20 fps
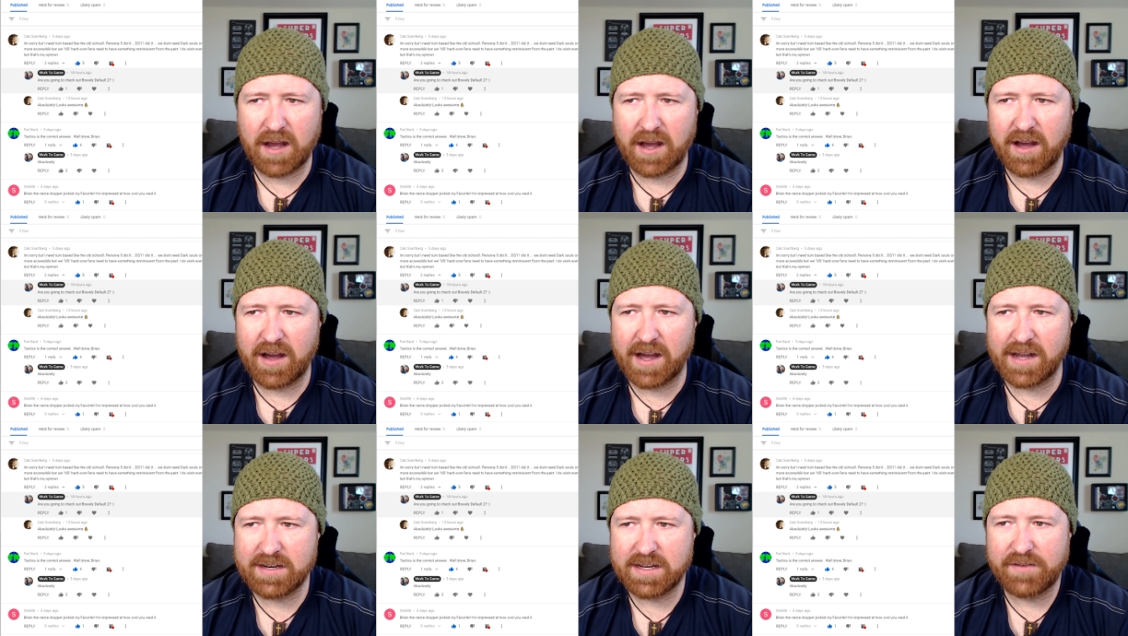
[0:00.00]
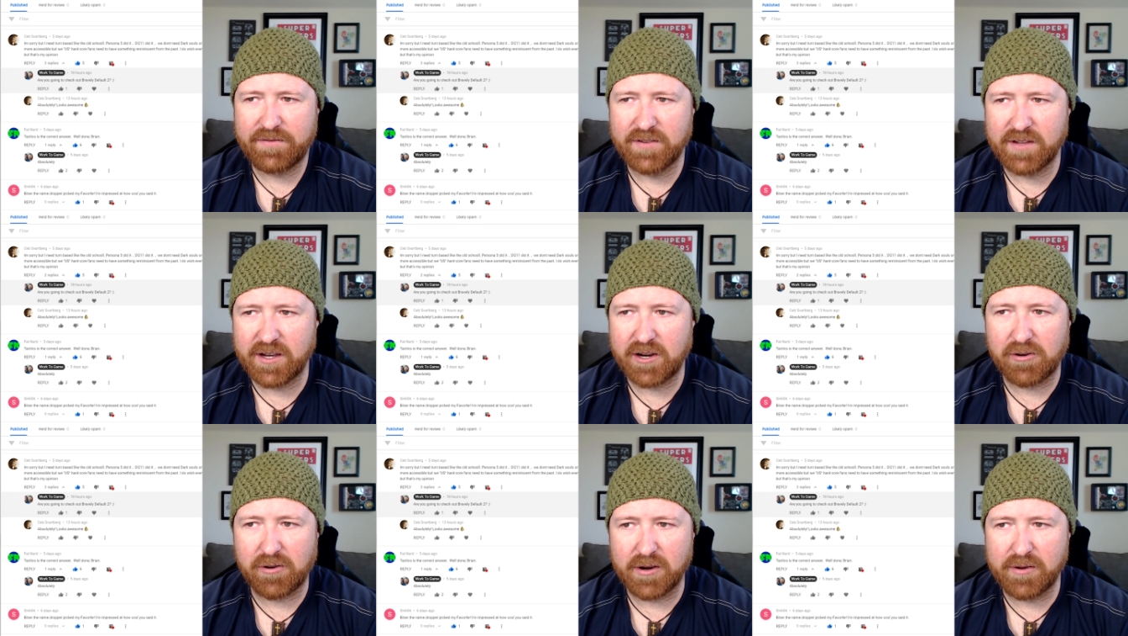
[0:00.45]
I
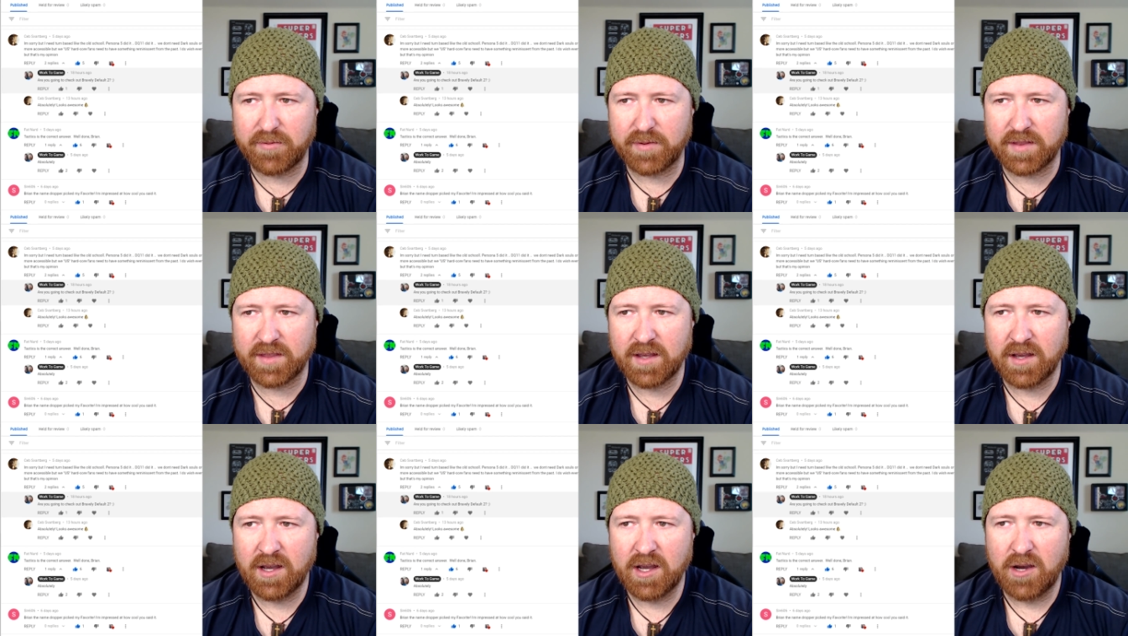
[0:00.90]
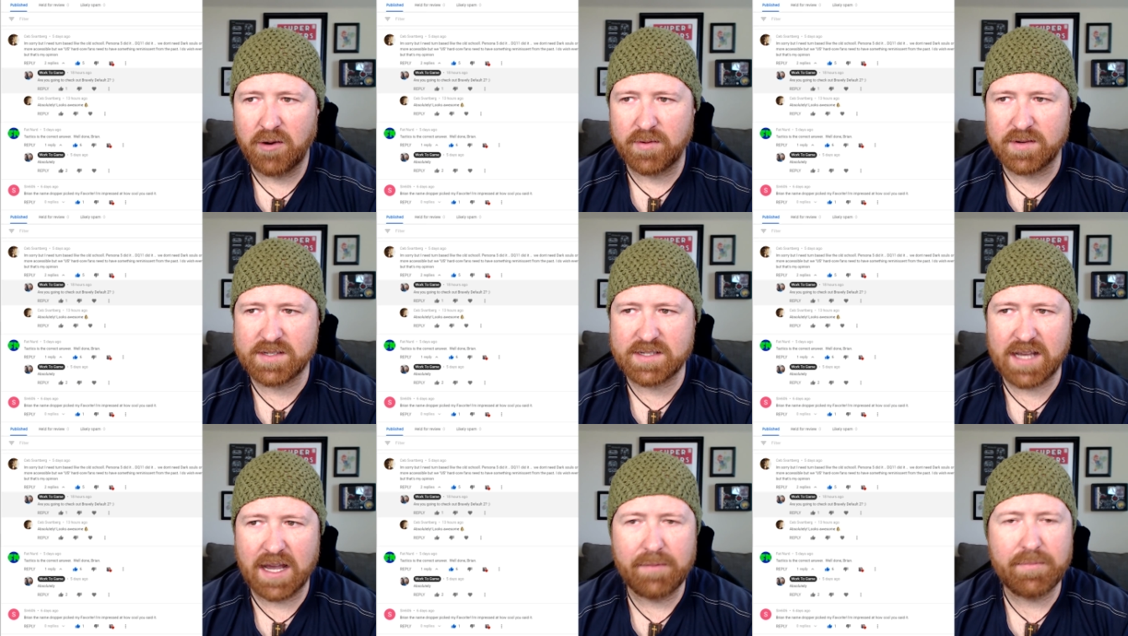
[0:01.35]
definitely agree with
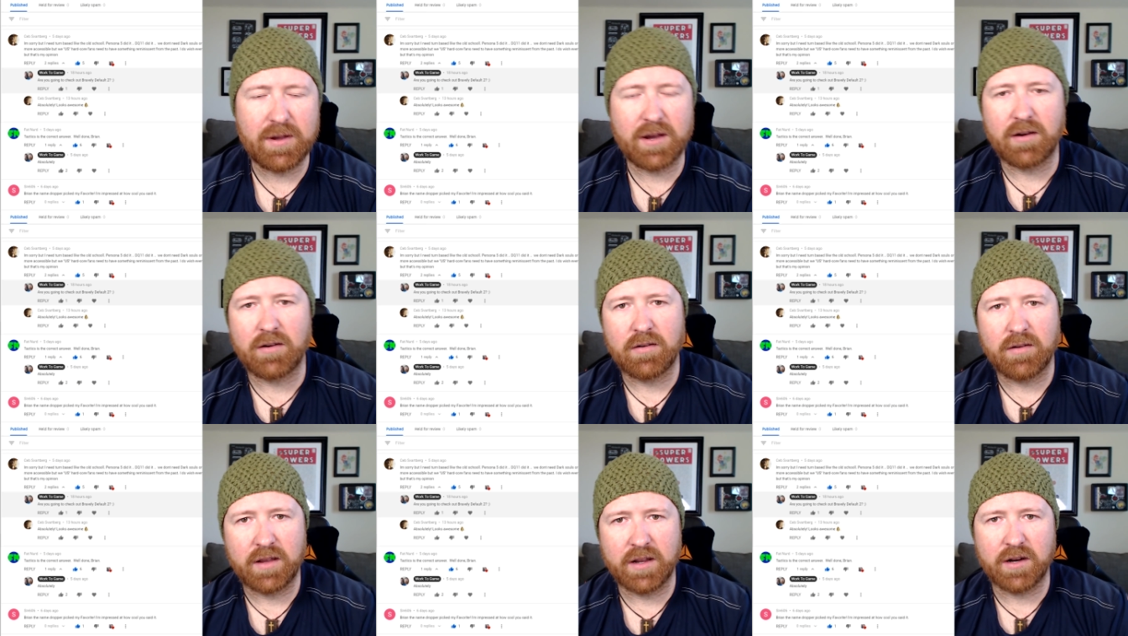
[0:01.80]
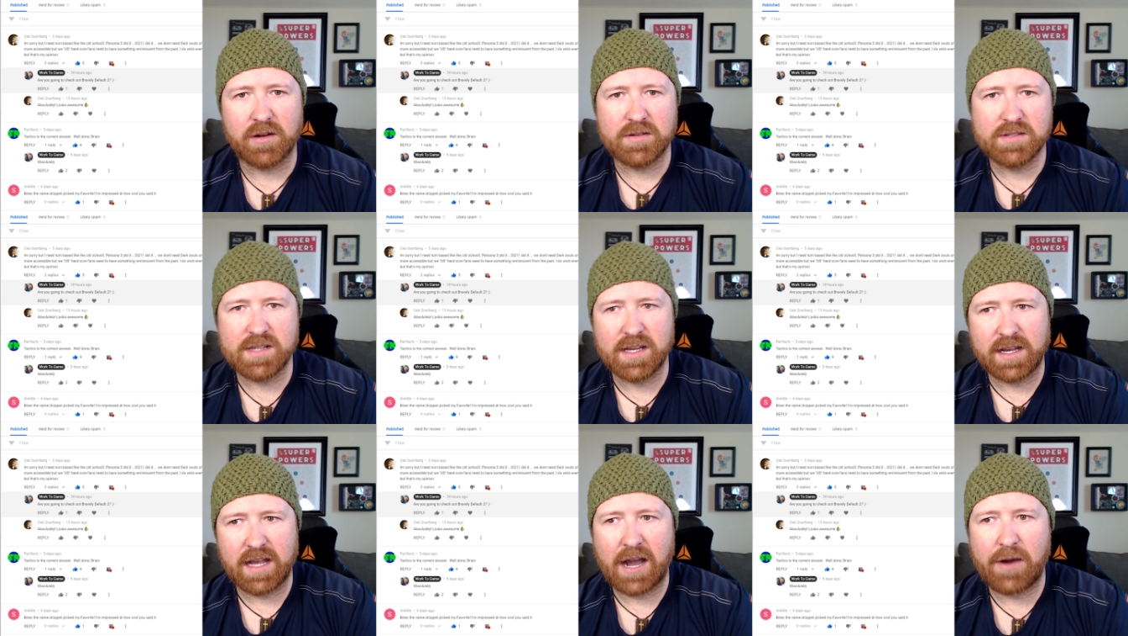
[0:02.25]
with Seb here. You know,
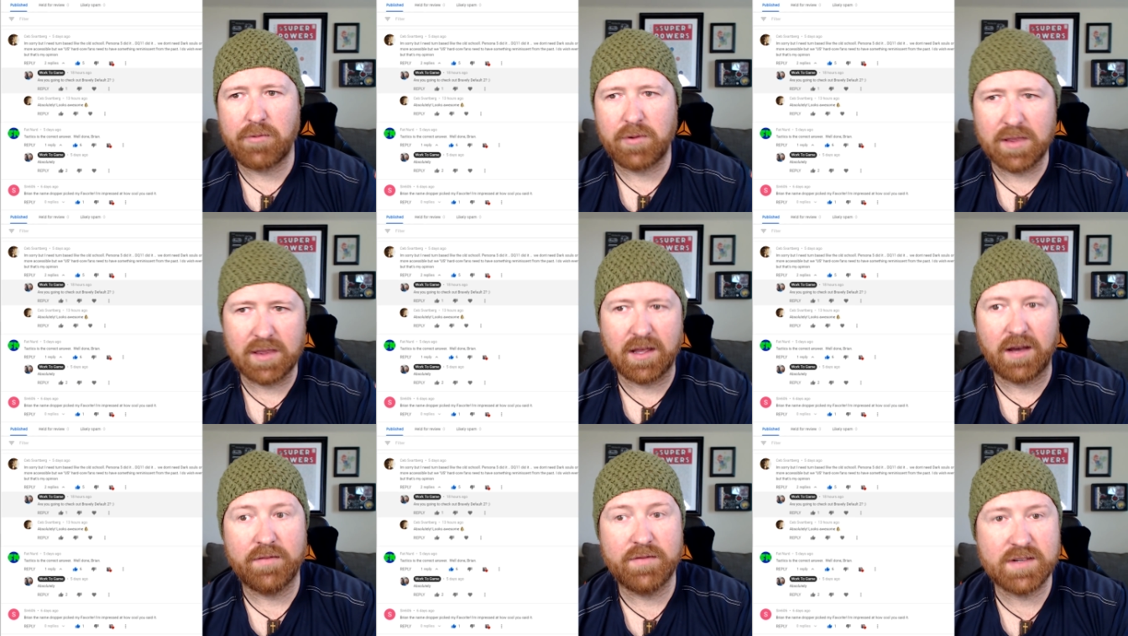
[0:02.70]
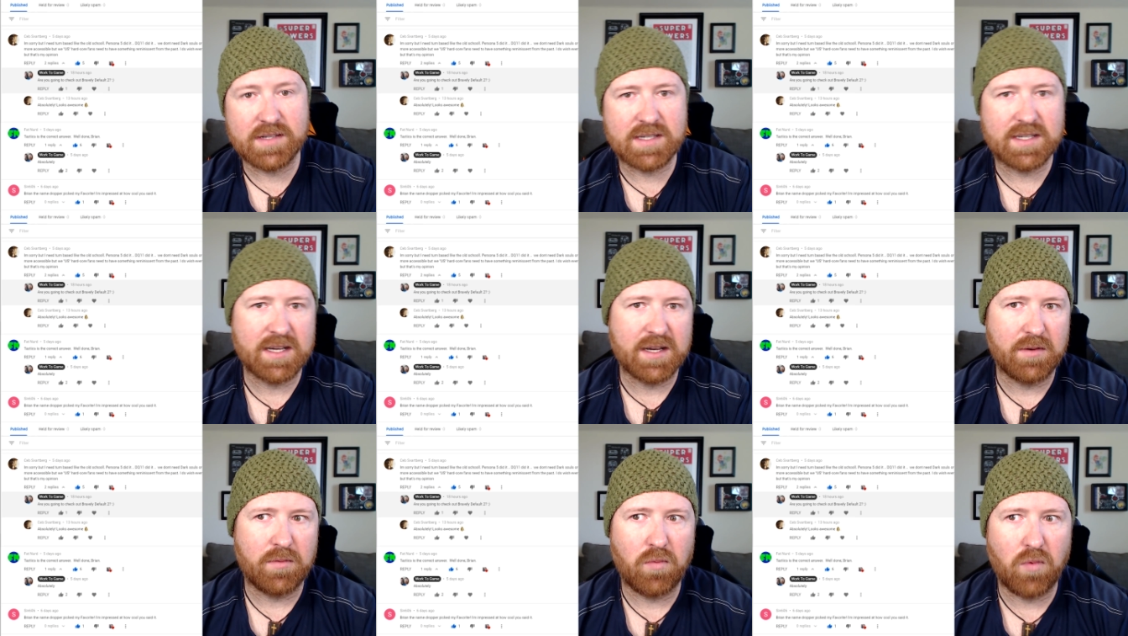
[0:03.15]
it's like I would love to
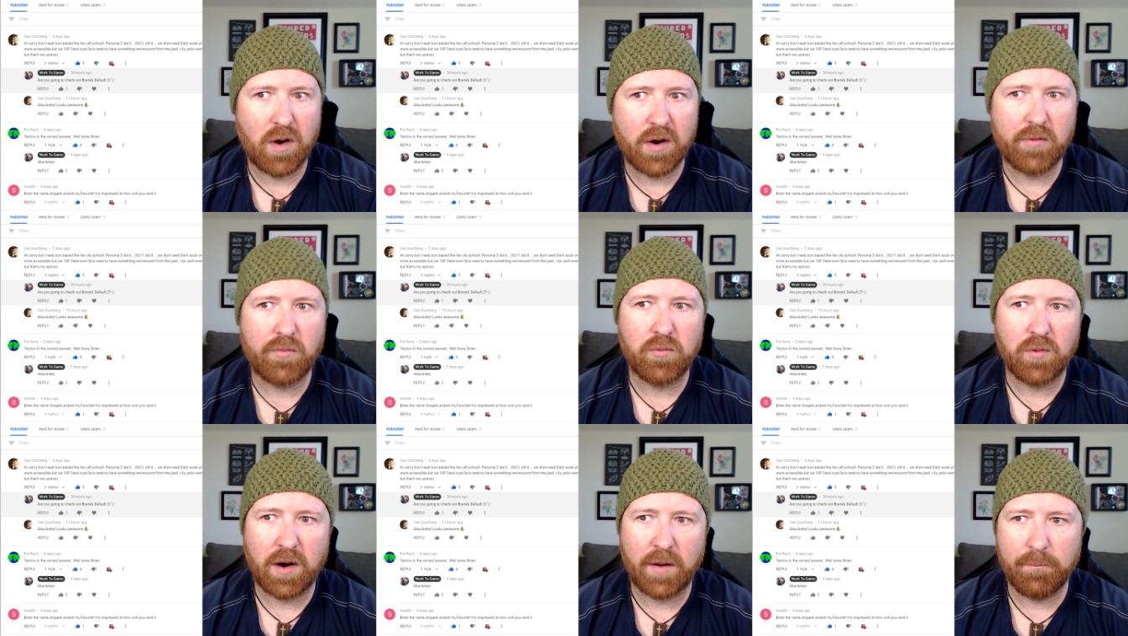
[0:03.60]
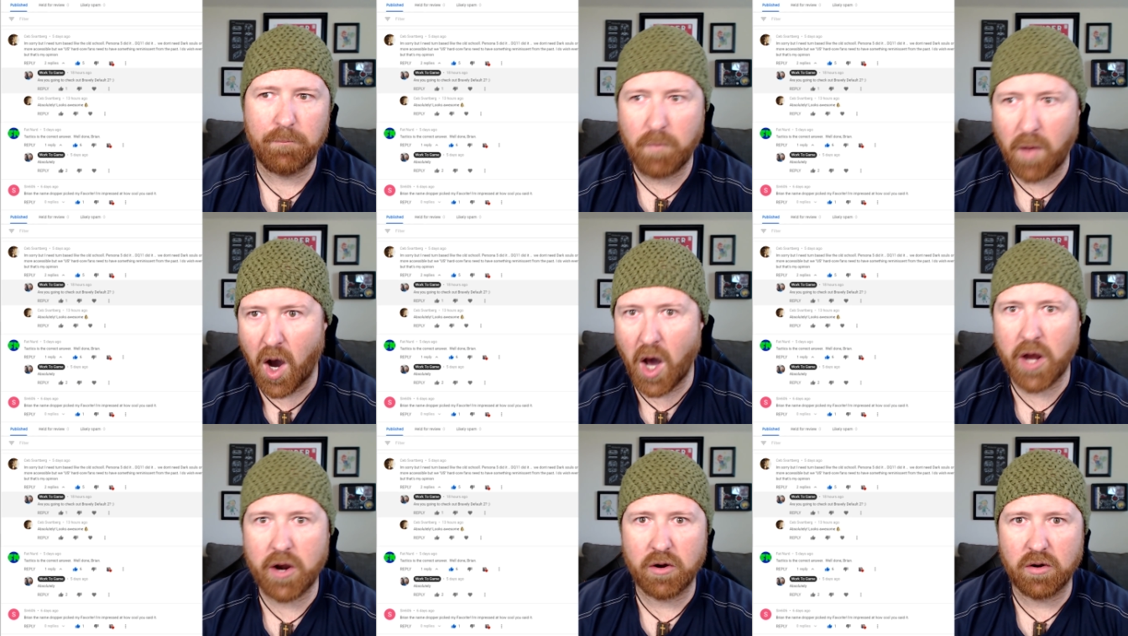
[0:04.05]
see what a
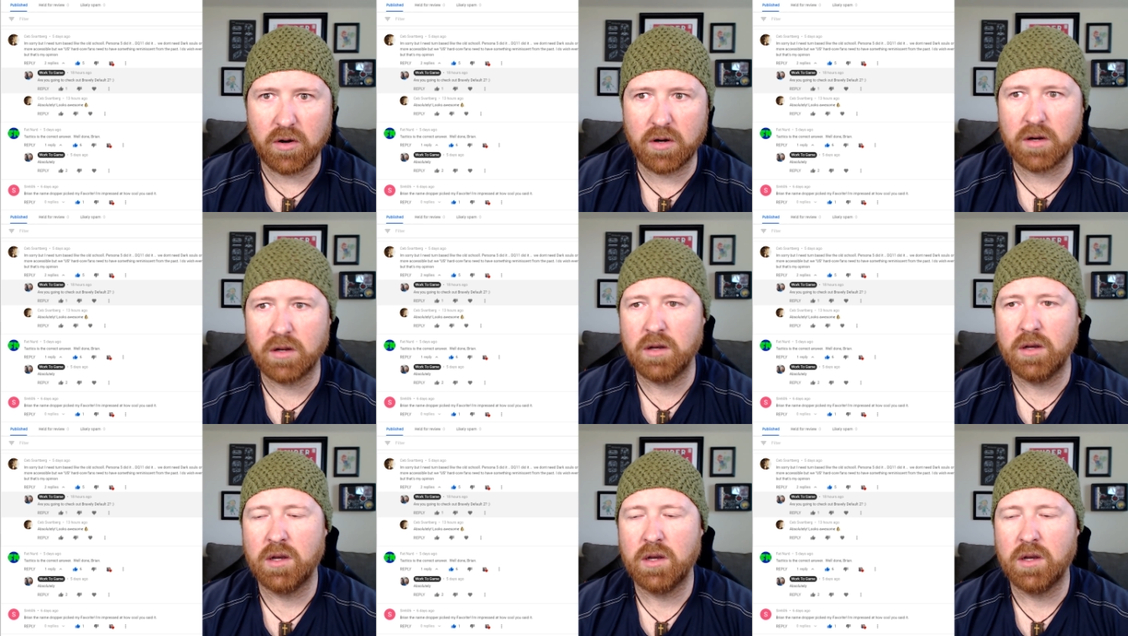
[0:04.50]
modern